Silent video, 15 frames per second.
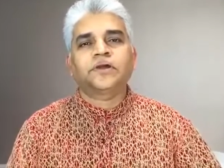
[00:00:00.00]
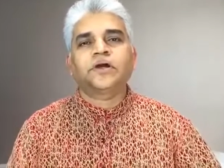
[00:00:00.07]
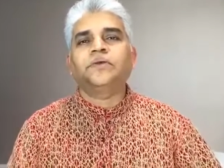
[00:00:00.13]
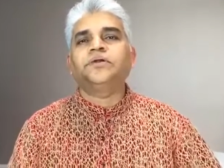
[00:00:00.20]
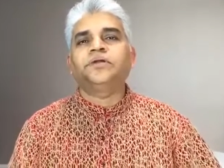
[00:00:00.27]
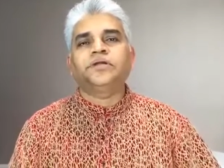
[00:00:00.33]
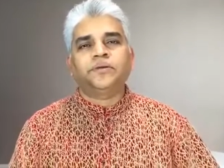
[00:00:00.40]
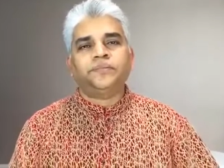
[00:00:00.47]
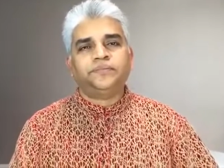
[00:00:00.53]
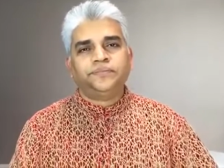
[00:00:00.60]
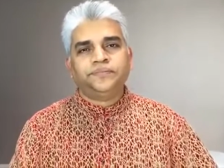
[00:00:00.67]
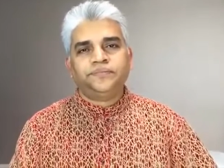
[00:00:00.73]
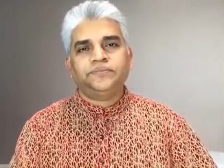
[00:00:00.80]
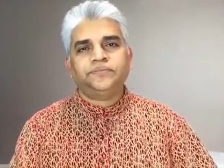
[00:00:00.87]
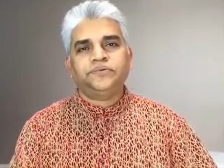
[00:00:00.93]
cover it up
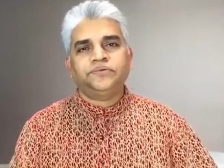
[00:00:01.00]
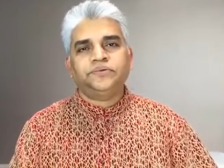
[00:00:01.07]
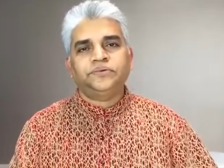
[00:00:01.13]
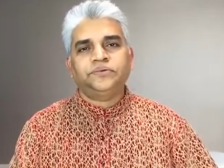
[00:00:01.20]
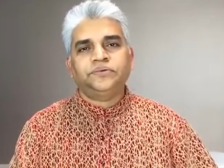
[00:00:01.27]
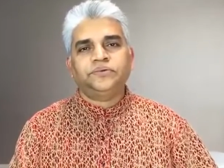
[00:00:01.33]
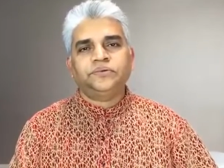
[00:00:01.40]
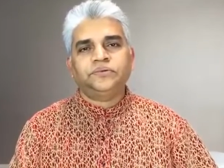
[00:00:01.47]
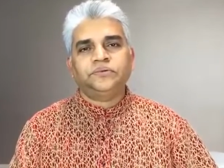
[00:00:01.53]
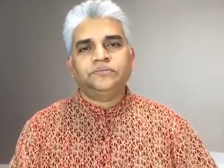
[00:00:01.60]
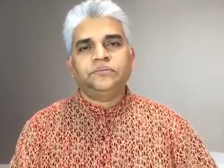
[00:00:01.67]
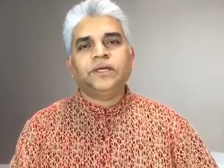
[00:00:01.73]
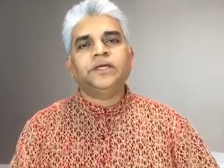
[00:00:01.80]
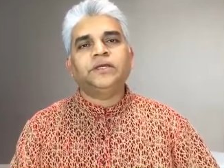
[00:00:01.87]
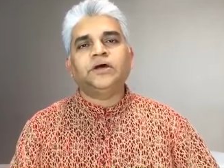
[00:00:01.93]

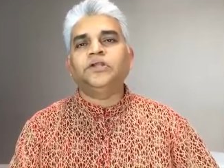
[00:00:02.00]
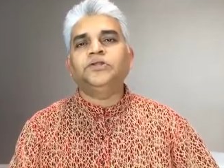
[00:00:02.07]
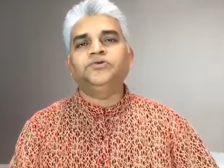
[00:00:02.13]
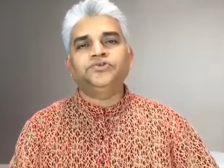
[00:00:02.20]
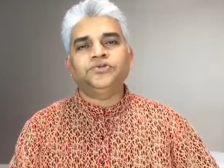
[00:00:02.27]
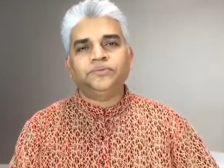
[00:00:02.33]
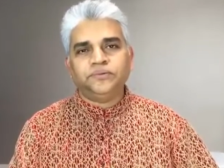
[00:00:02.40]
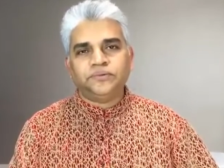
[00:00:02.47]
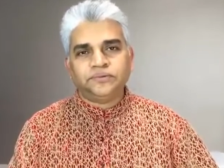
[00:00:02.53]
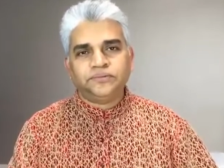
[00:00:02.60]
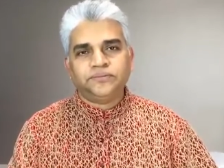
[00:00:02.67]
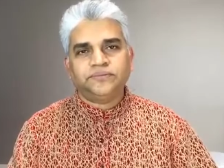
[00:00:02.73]
make it unusable